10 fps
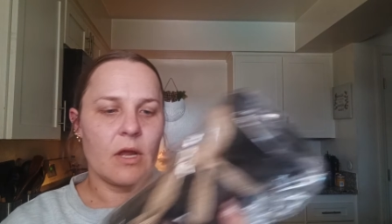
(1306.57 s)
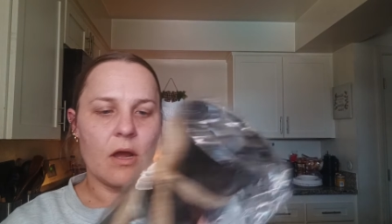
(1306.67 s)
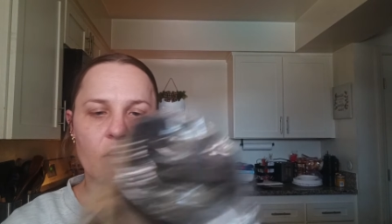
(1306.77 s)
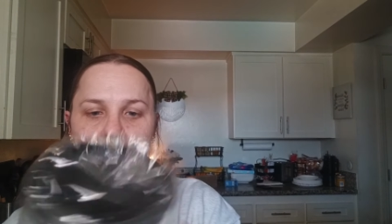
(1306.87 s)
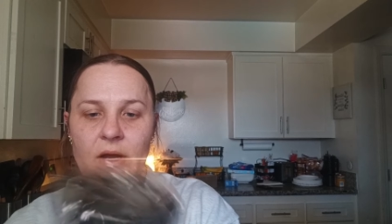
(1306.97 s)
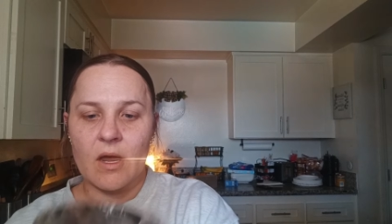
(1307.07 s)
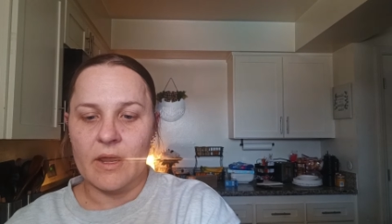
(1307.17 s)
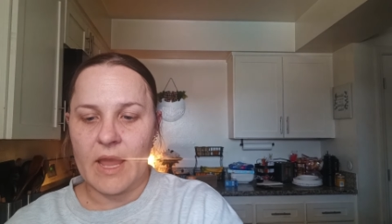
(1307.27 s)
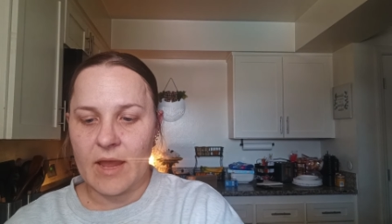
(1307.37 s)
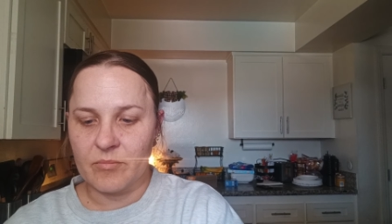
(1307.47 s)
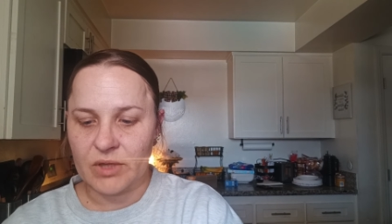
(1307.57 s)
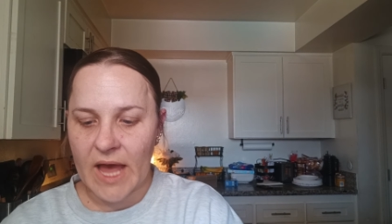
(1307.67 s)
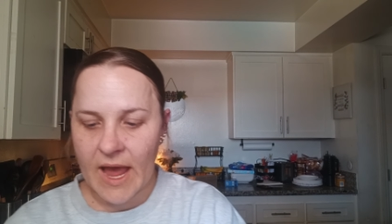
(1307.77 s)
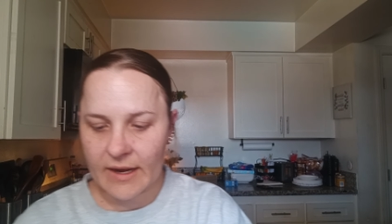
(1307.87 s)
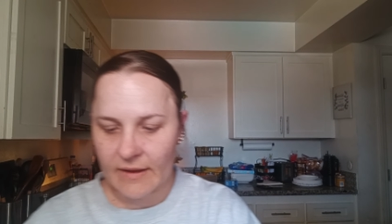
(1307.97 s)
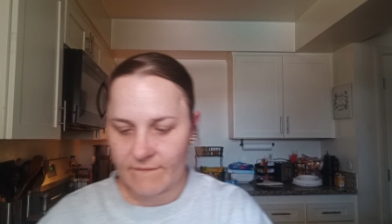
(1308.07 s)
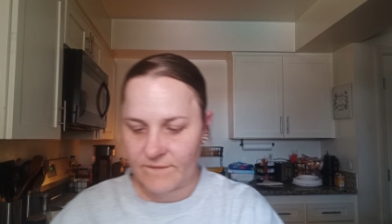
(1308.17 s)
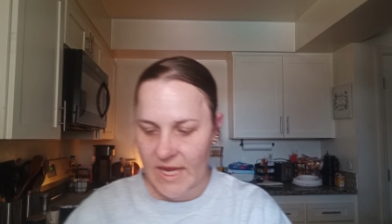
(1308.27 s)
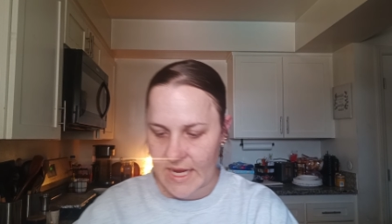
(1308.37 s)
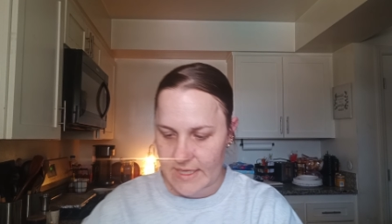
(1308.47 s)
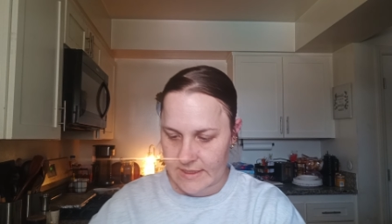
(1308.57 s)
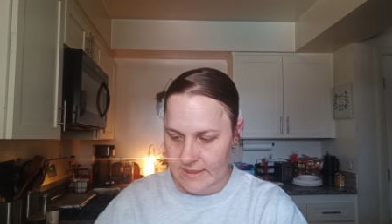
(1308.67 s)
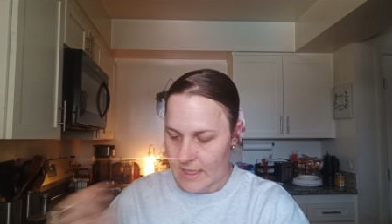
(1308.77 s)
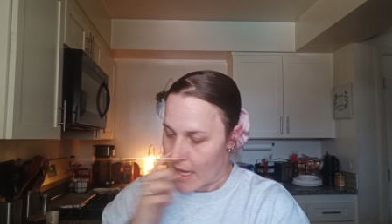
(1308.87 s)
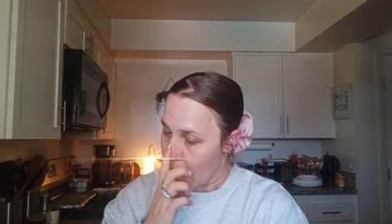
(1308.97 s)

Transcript: Oh, I got a black base.